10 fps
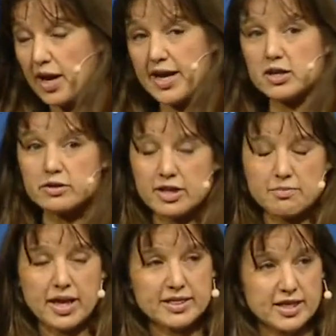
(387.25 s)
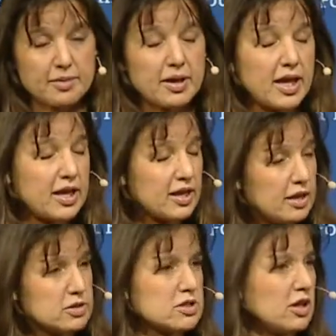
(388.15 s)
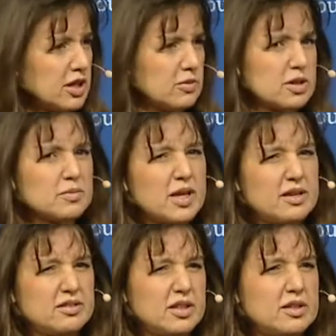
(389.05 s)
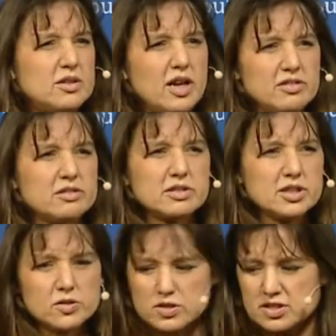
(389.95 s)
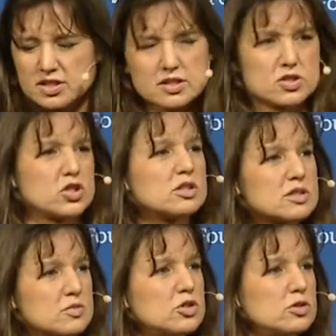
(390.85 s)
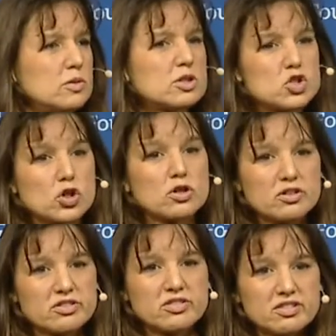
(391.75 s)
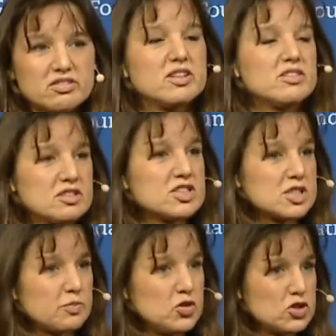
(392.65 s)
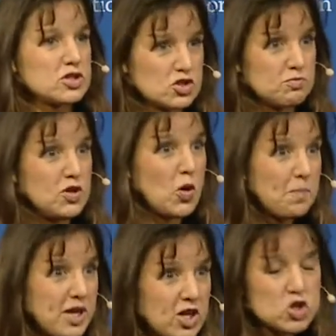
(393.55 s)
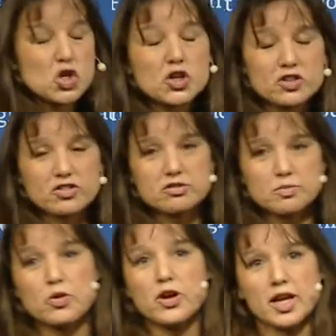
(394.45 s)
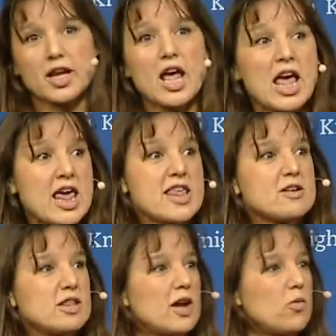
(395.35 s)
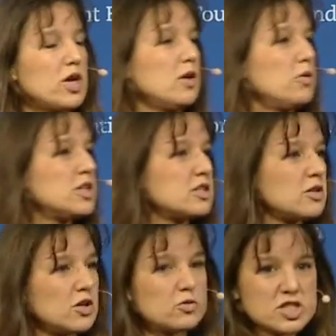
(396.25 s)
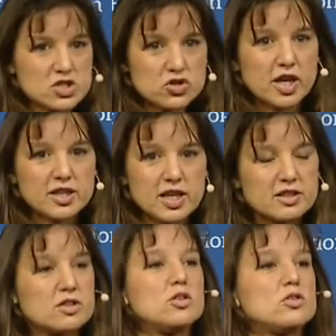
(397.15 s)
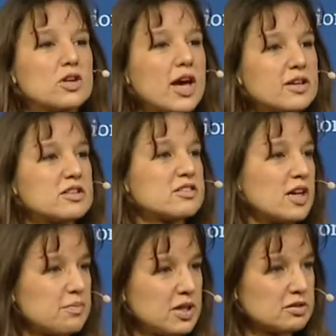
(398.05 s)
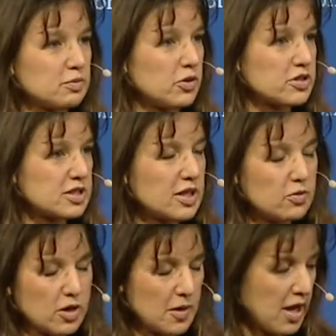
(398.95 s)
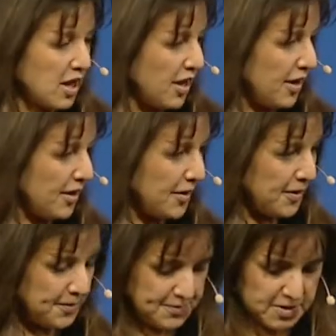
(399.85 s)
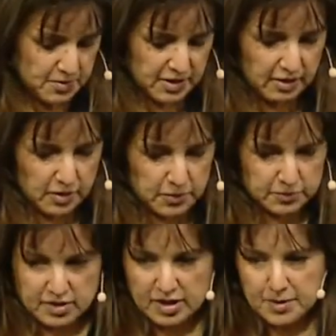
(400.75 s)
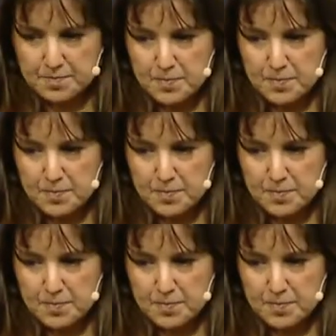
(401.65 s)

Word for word: I had already met them, and I was talking with them, and I said, "You guys aren't really doing citizen journalism. You're doing journalistic citizenship. You're just, you know, being journalists and reporting." And they were like, "What can we do? You know, we're just trying to get the news out, and it's not being reported." So they were uh, doing their own thing.